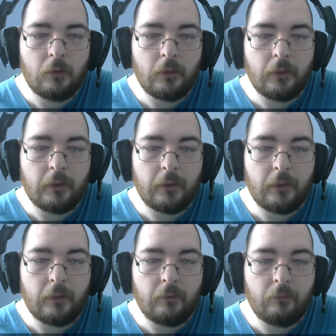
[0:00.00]

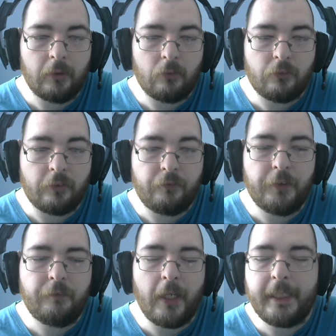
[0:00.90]
What else?
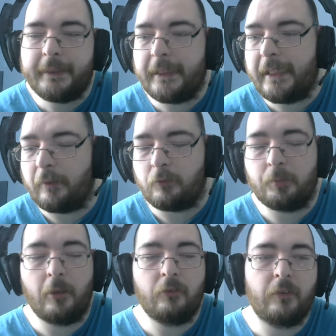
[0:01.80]
FIFA 18. I'm
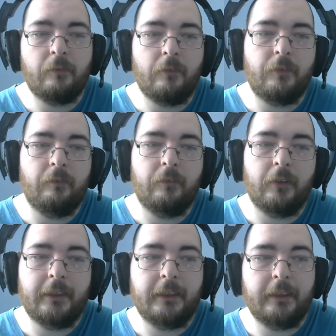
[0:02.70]
surprised I've left FIFA
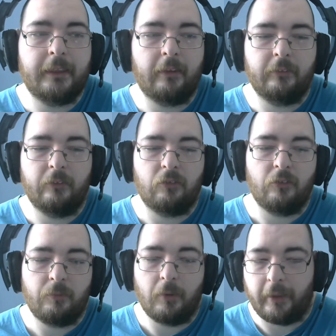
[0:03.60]
18 down this
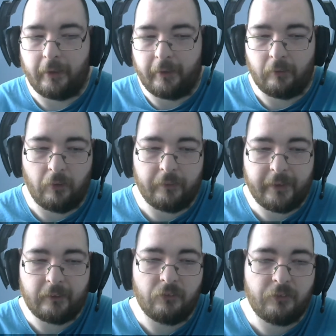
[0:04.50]
list, but I don't think I'm going
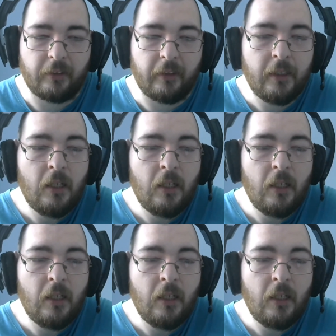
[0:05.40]
down the list tonight.